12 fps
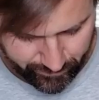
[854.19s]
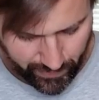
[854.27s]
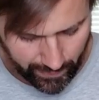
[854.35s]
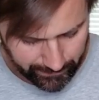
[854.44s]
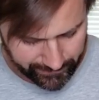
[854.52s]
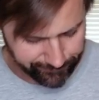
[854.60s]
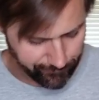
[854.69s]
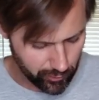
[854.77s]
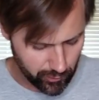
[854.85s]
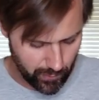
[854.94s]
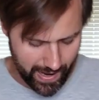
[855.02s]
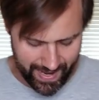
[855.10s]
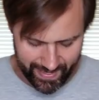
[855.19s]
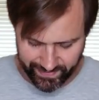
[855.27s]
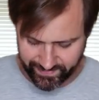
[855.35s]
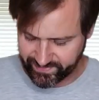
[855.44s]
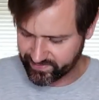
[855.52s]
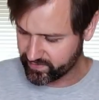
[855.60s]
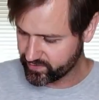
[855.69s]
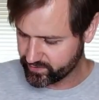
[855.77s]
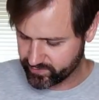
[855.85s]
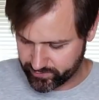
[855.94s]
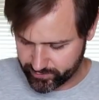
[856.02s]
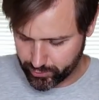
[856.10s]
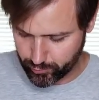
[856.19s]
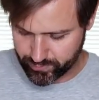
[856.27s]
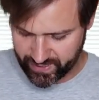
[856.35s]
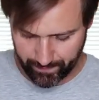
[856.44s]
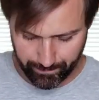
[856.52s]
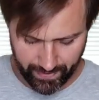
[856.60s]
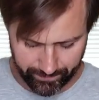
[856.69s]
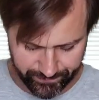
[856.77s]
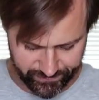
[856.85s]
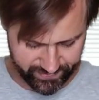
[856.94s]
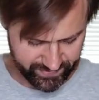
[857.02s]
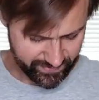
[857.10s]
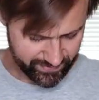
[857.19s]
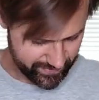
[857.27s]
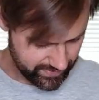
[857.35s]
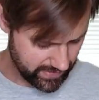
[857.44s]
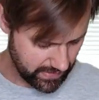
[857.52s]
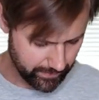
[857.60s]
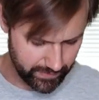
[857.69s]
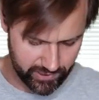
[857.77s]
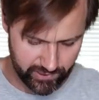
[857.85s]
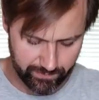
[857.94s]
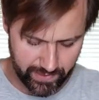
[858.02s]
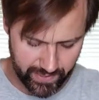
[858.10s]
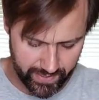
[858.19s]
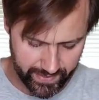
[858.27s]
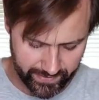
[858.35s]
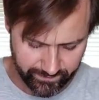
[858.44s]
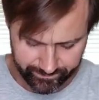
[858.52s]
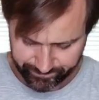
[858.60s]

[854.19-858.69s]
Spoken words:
Probably 4 rods, 2 tip-ups, and you'd be good.